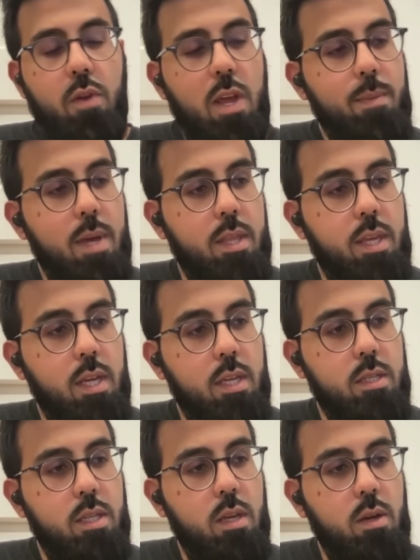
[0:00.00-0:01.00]
Arabia, I think
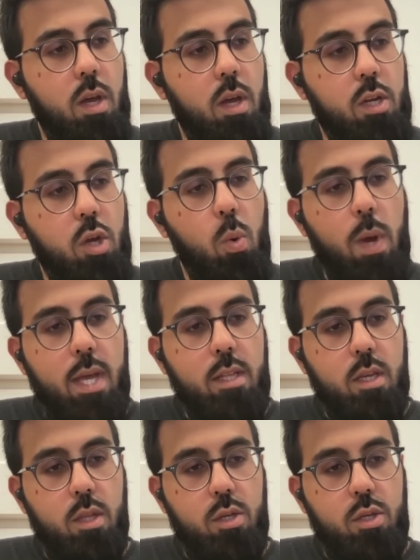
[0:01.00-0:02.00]
is the and
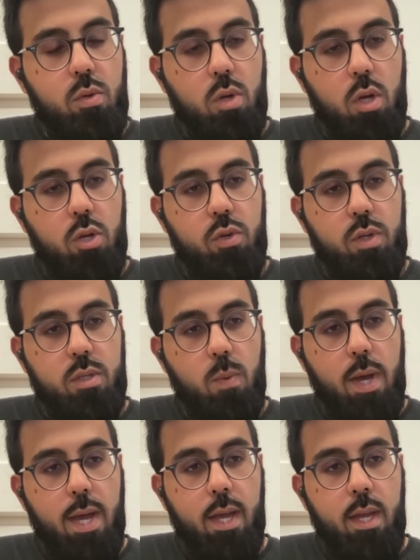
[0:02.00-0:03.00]
Kuwait are the two countries
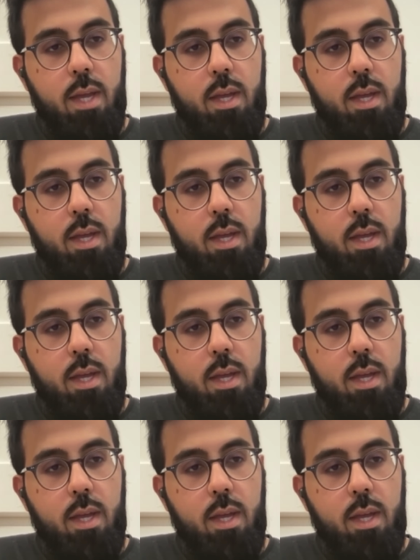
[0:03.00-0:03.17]
where